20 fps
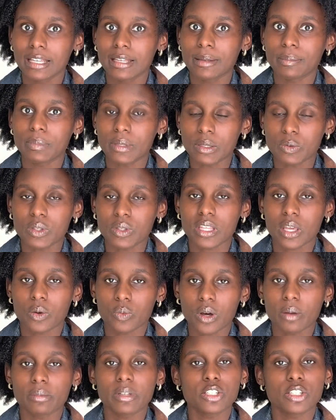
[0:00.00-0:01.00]
be with a
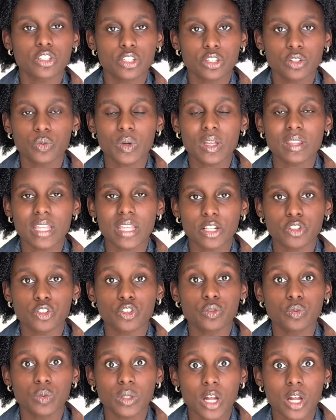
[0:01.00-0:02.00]
woman too, and that
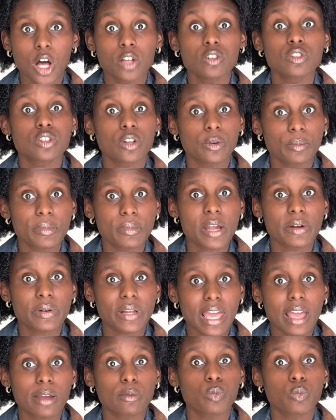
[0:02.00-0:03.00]
you would also marry
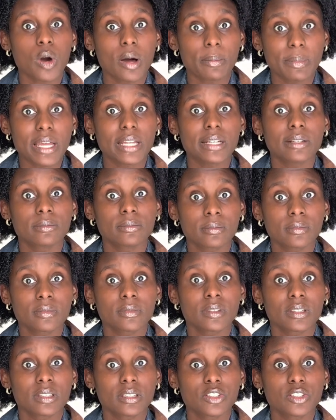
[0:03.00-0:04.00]
a woman
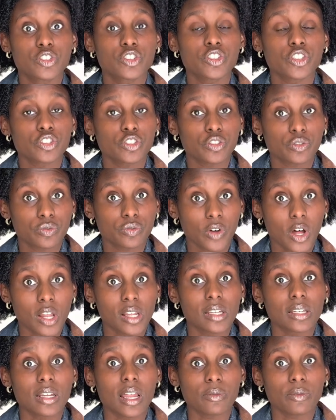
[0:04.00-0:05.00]
should you fall in
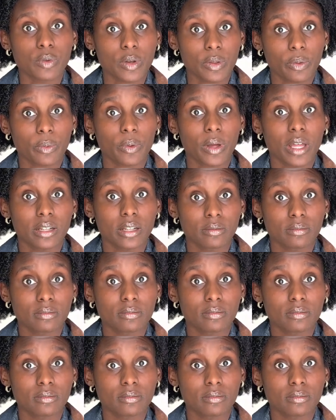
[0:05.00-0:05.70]
love with one.